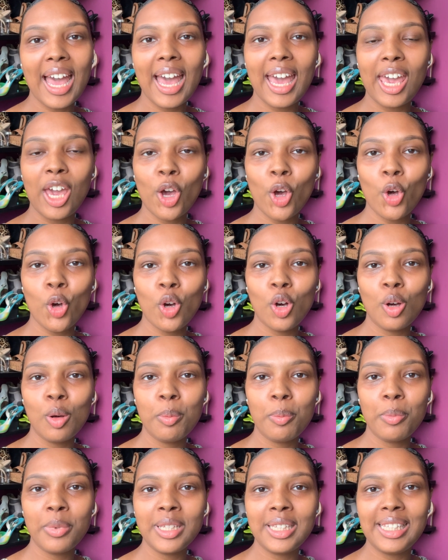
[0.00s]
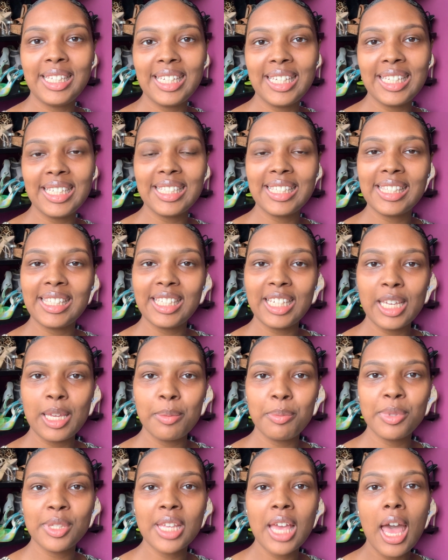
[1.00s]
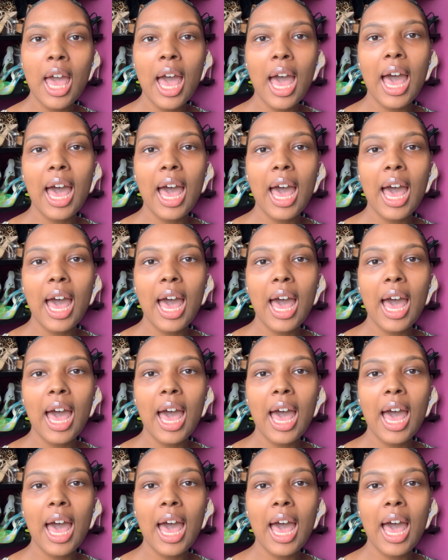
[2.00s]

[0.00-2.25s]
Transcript: I hope these tips